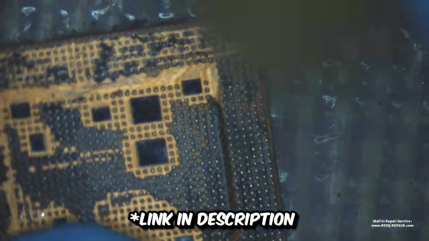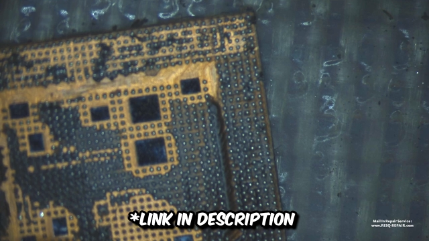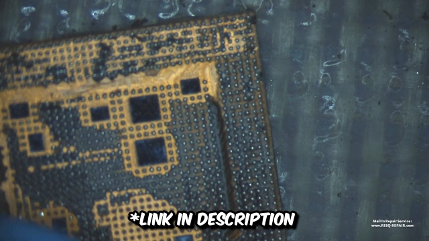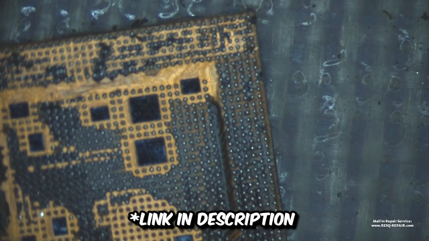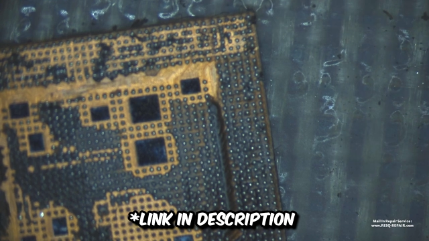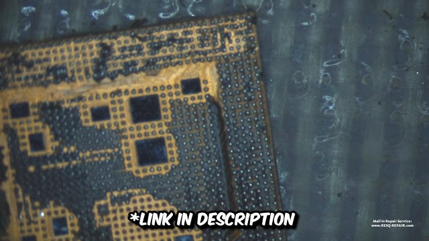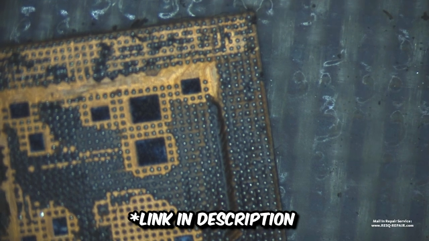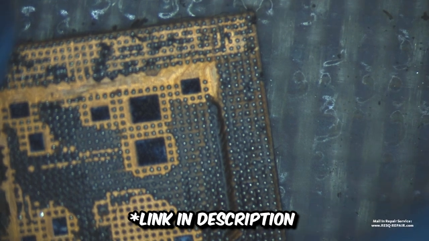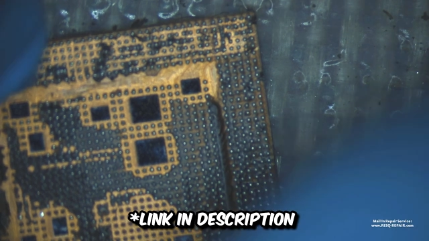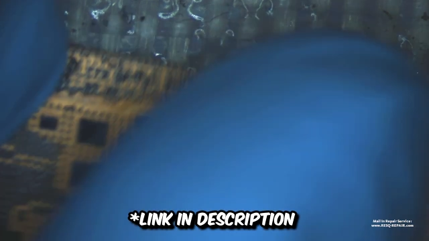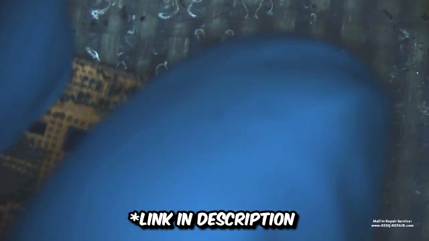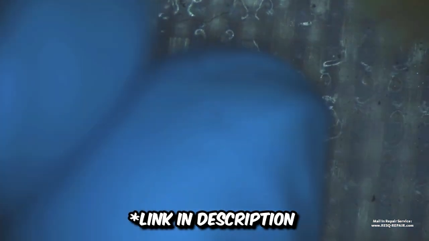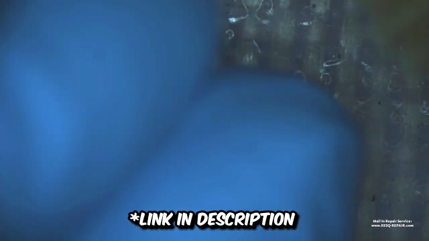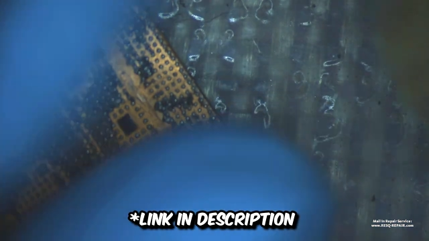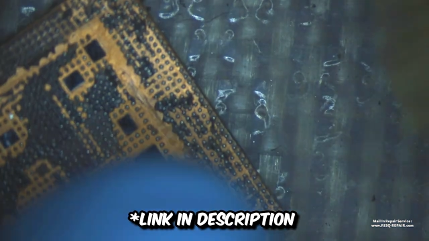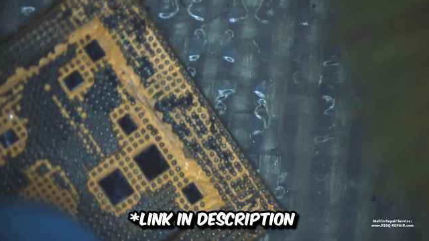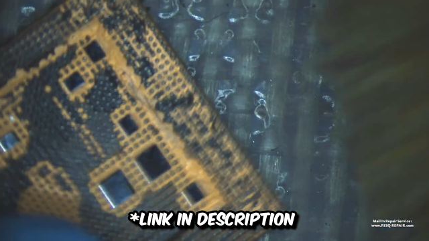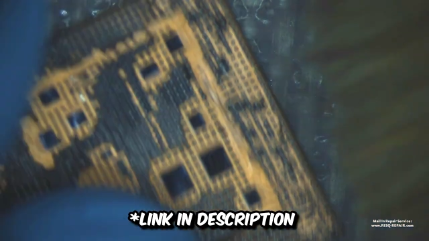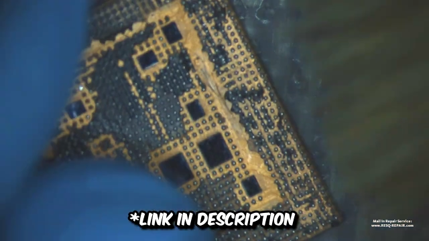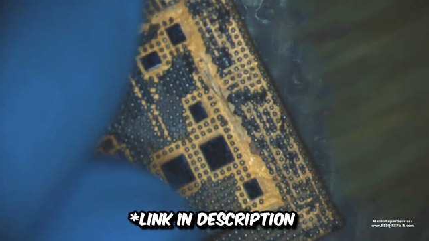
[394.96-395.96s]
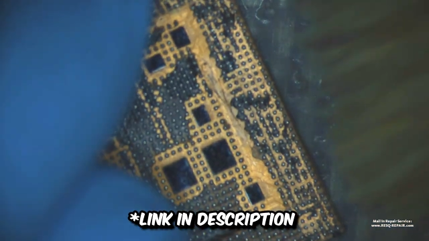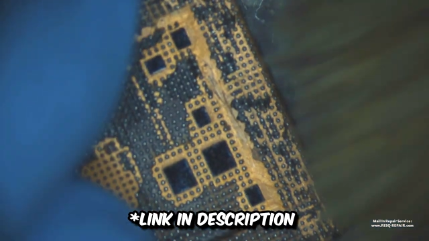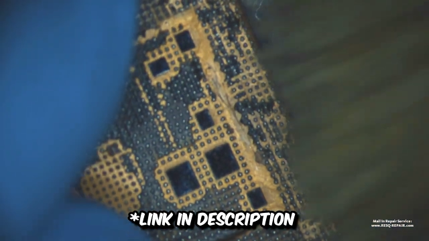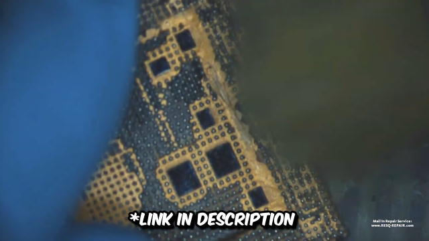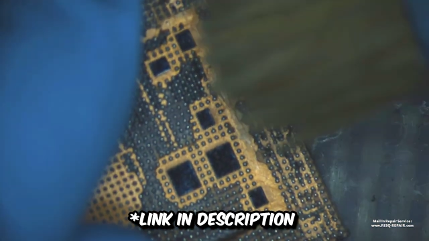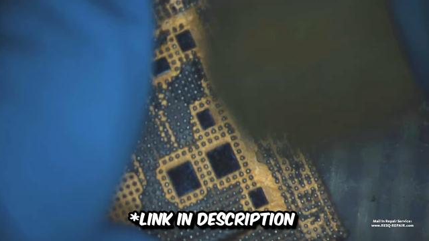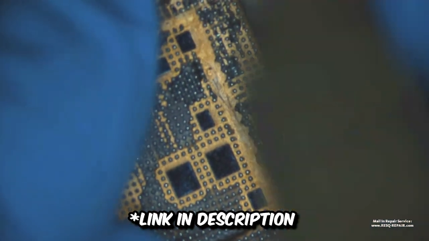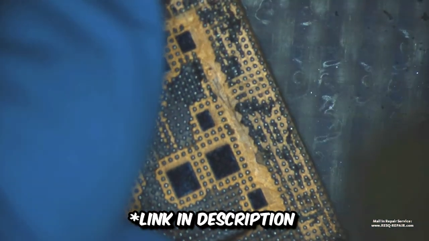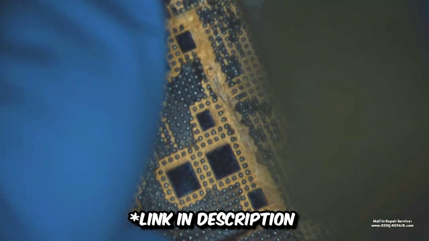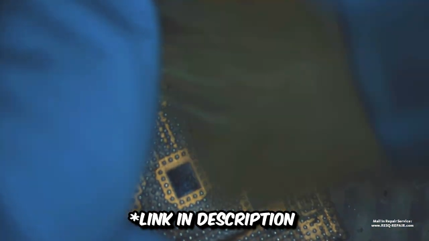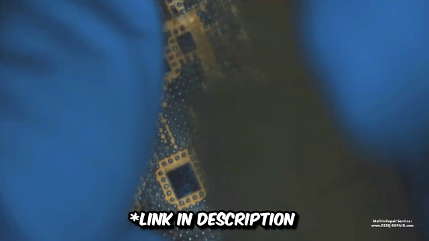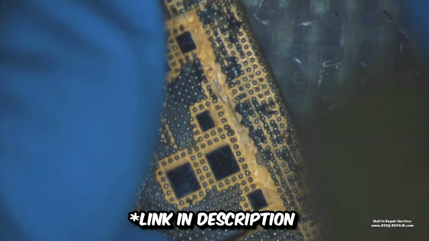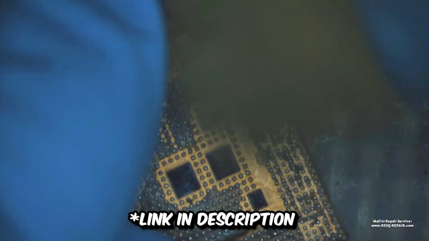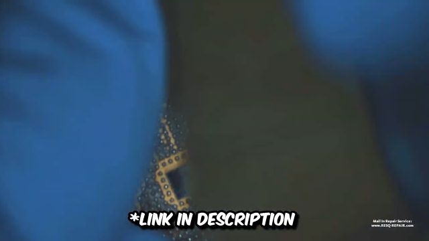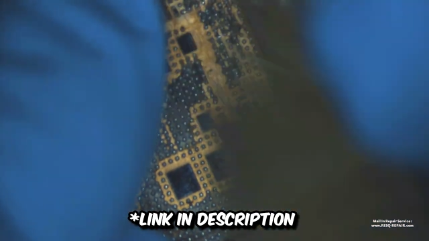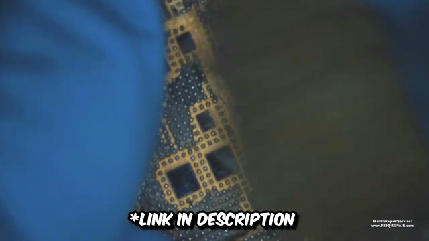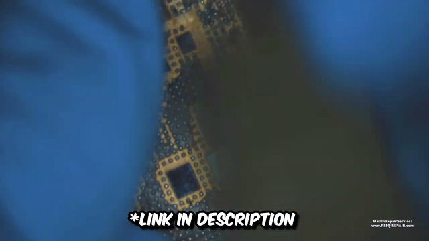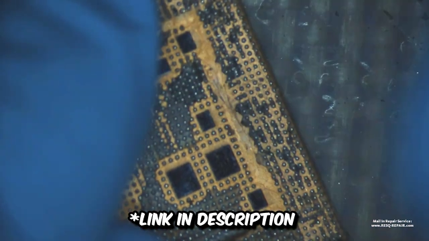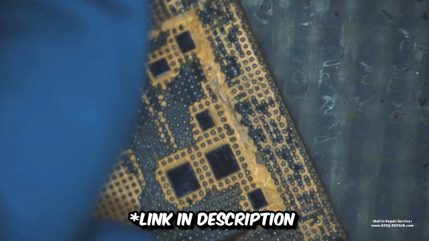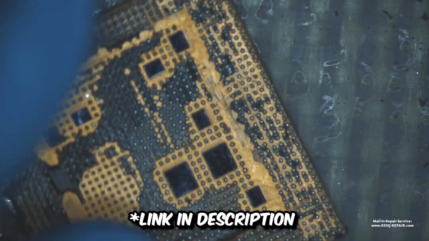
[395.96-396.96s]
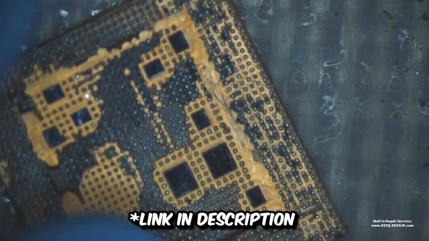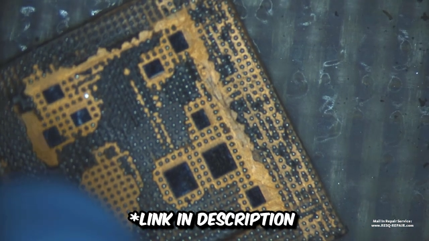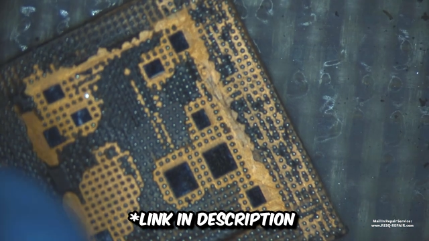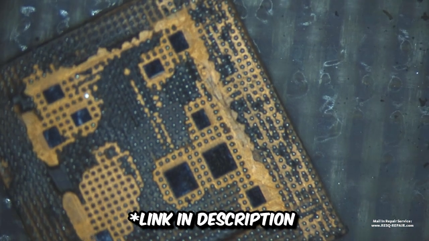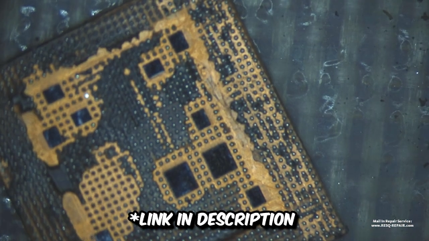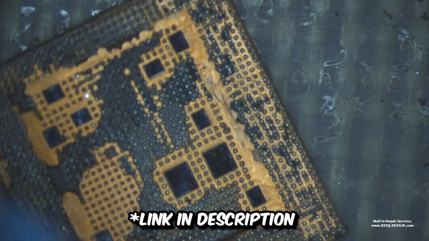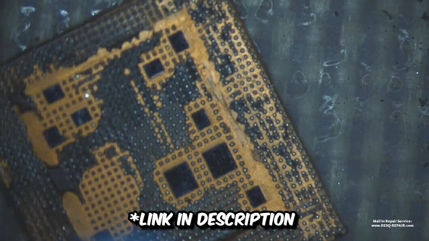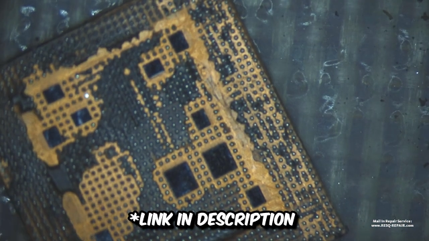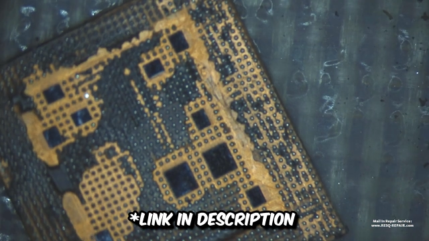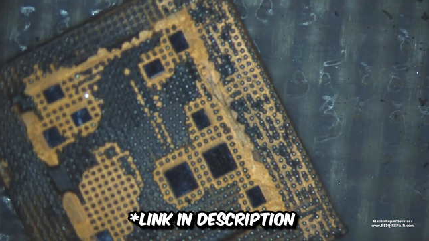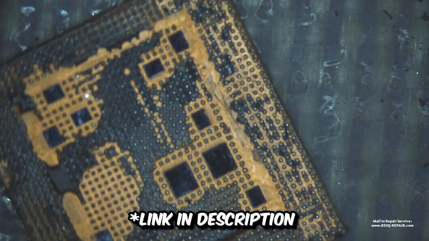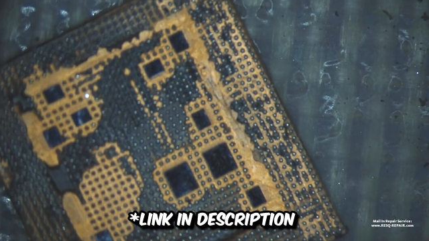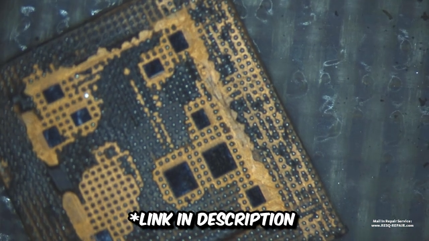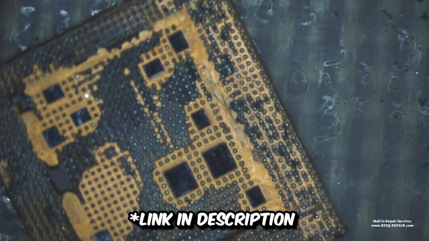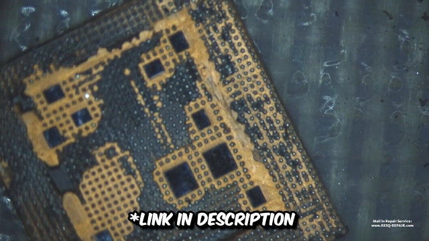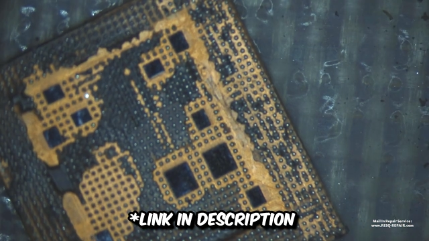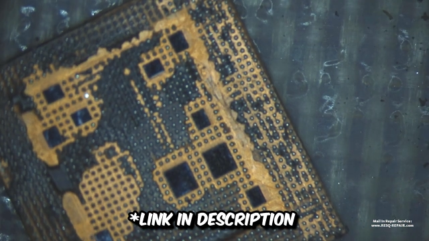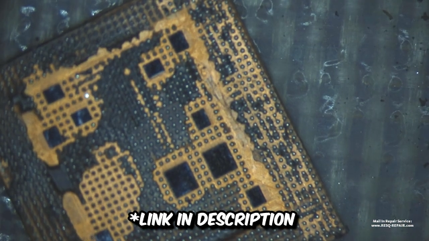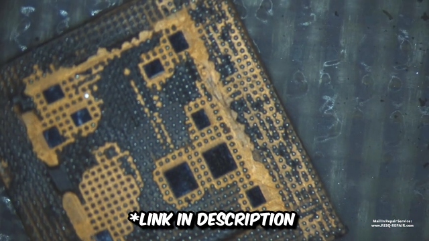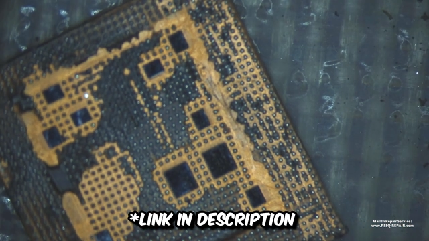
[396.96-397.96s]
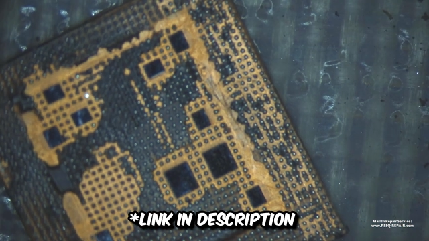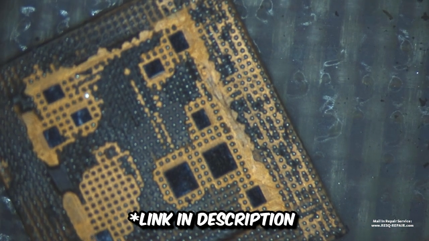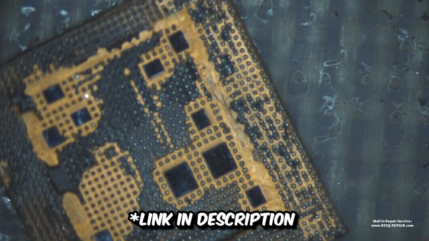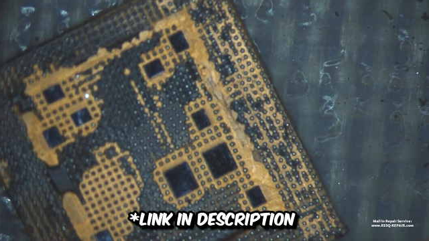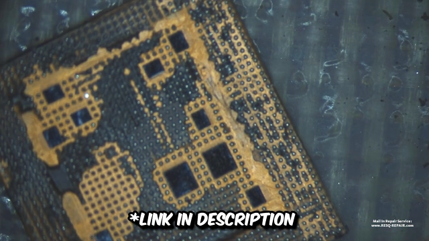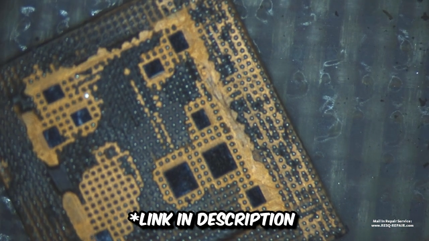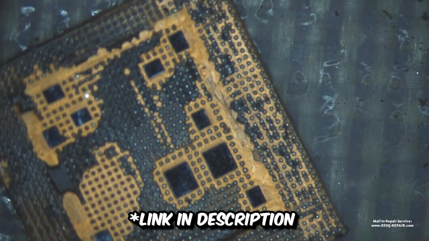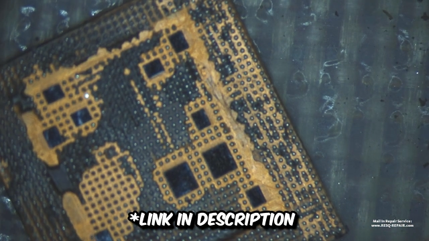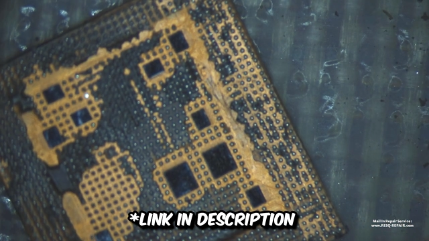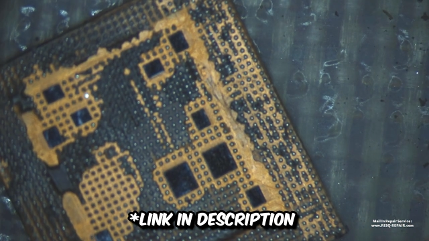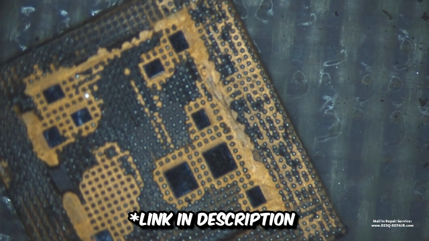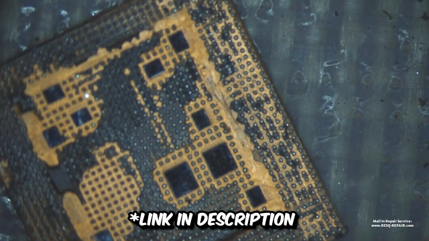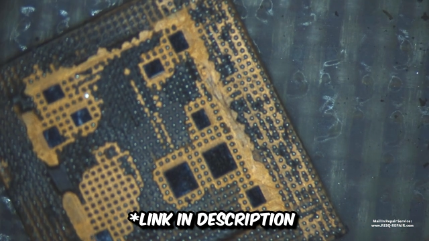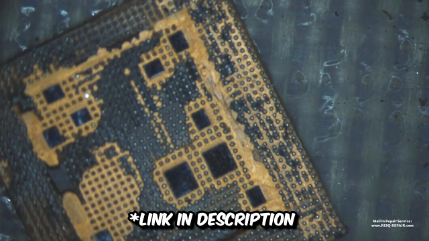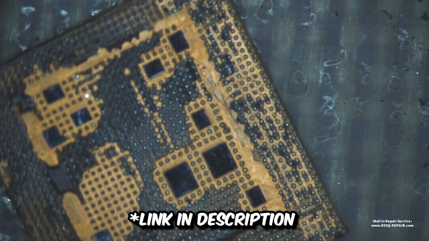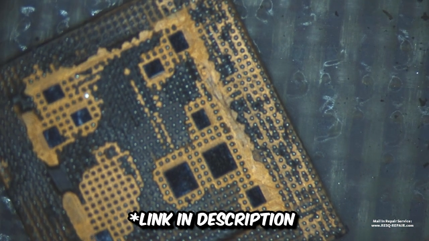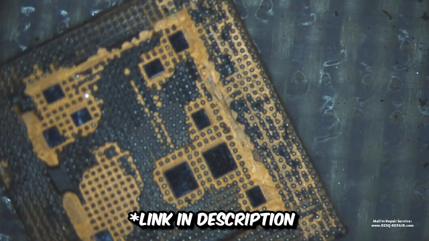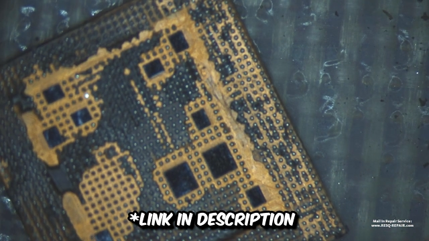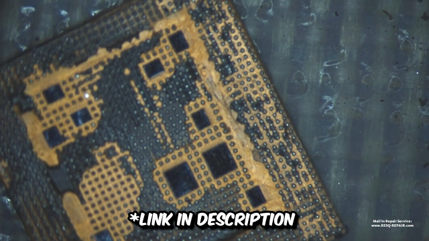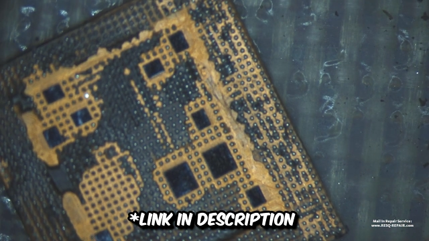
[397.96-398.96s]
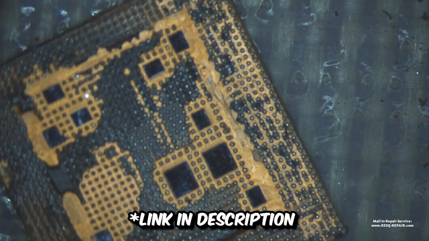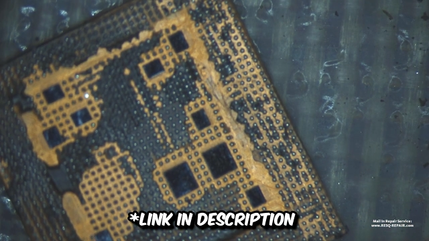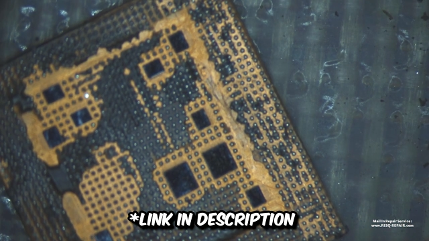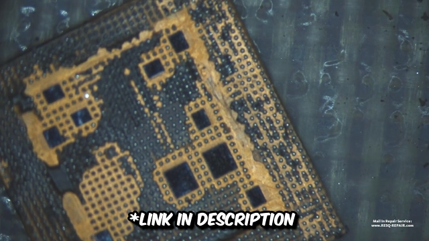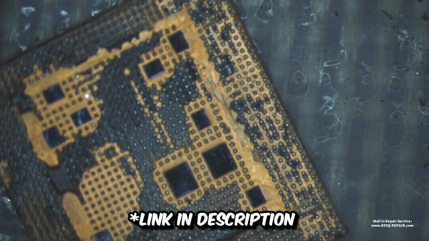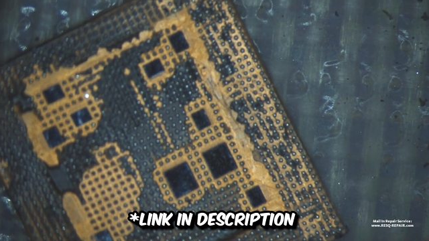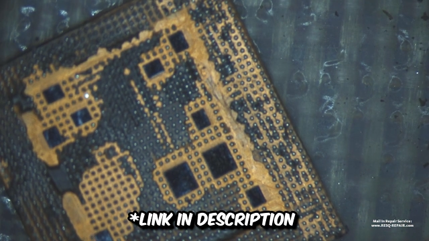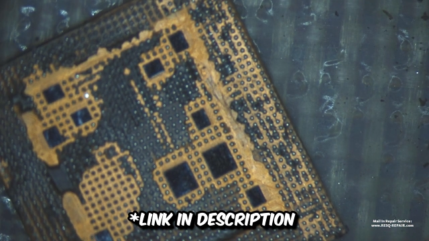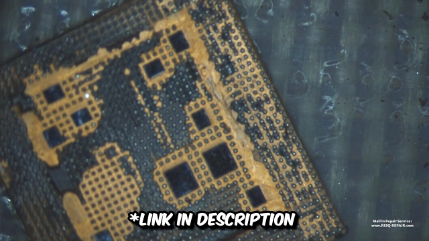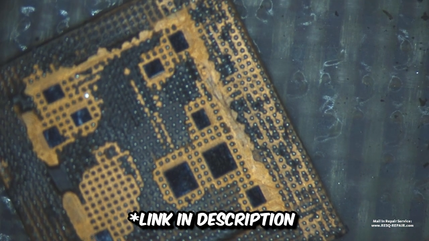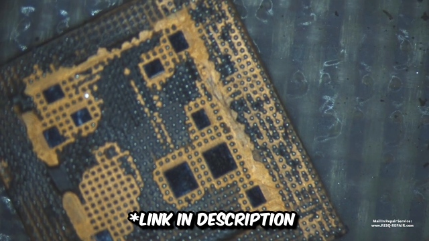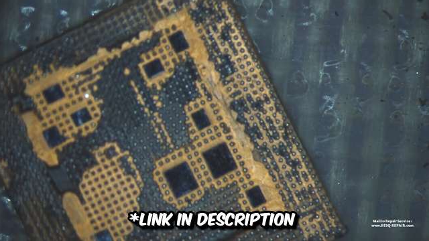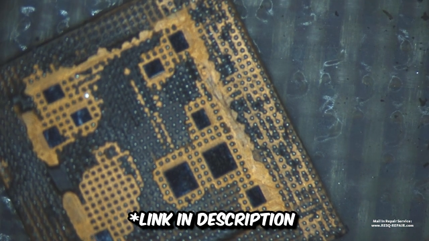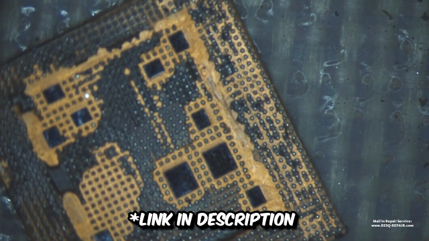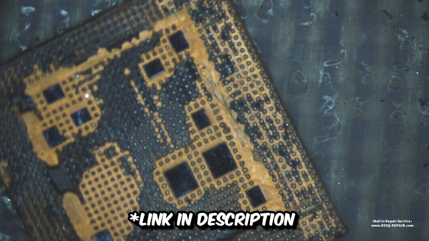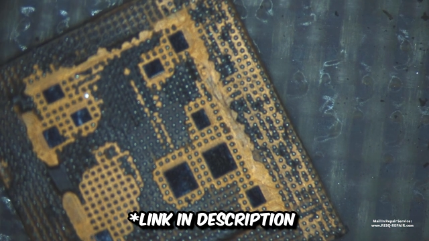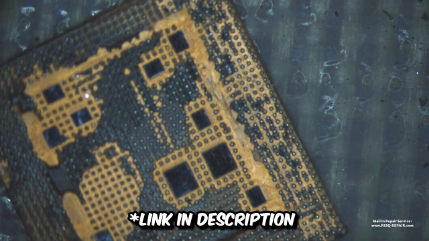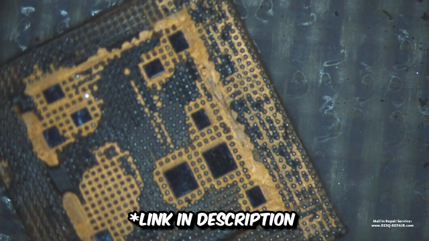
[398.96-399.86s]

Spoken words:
Nobody's mouth can be seen.